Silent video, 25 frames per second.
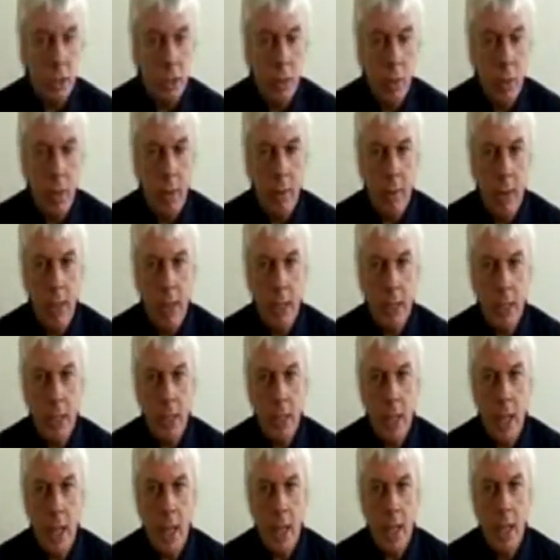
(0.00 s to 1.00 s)
as you quite rightly
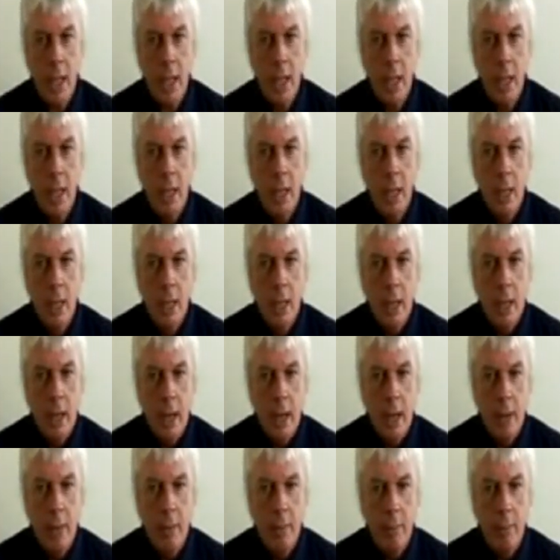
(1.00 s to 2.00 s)
say,
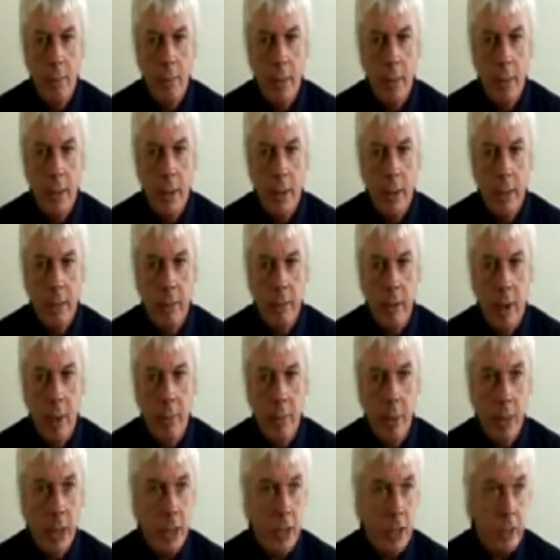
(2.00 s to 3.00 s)
the
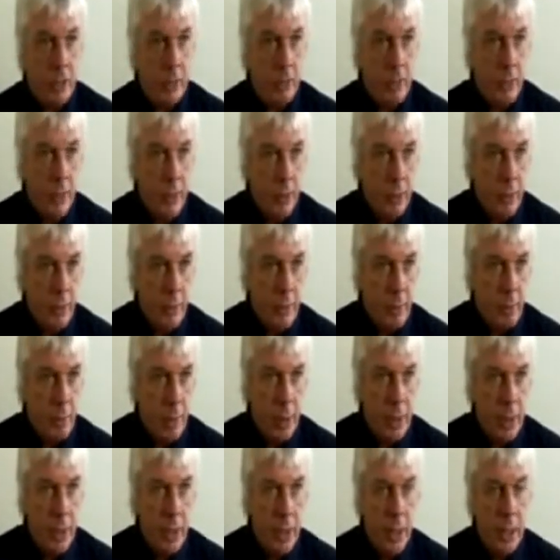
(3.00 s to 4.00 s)
vibrational field of the
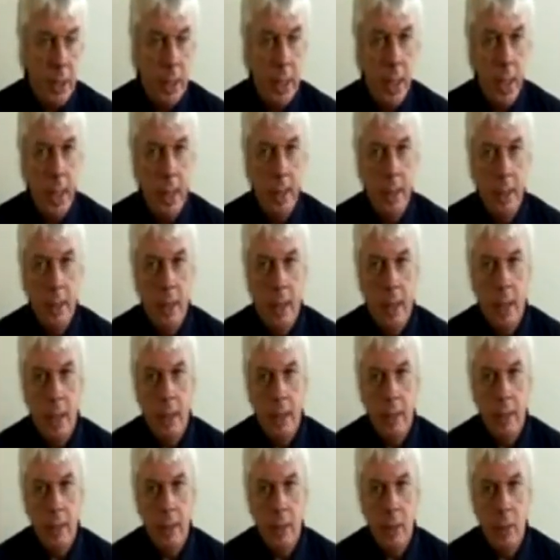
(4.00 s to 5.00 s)
body.
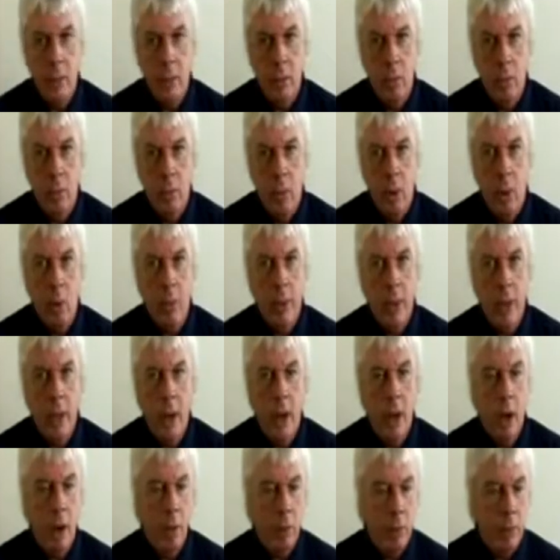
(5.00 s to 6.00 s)
And what we
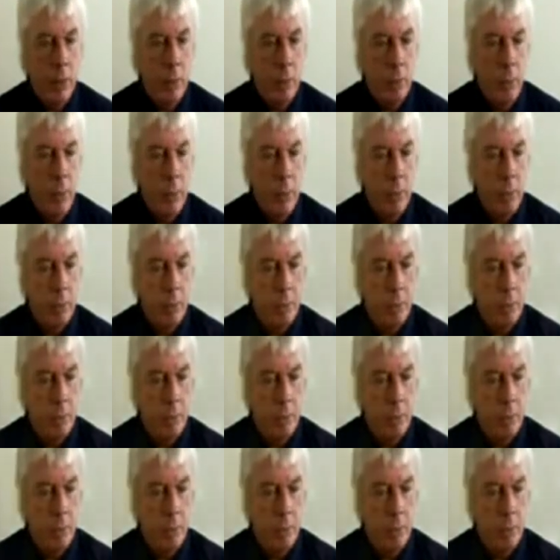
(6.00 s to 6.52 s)
are, we